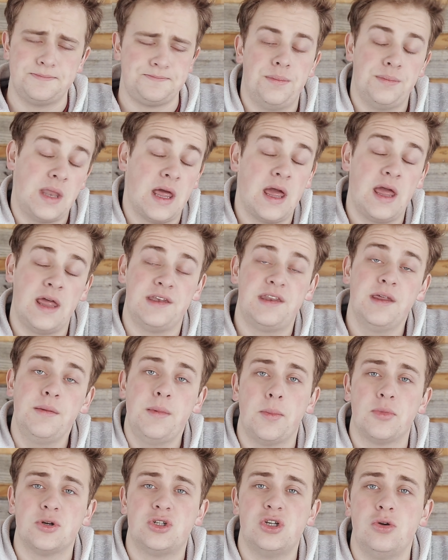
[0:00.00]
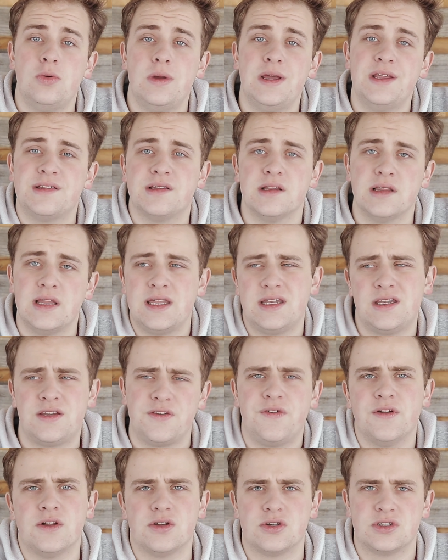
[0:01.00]
Now, and tip number two is lens
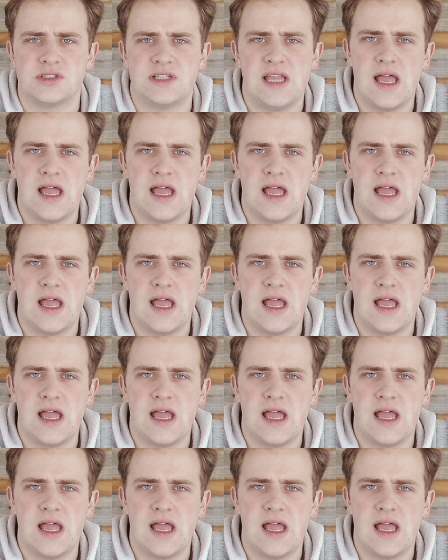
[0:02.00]
filters.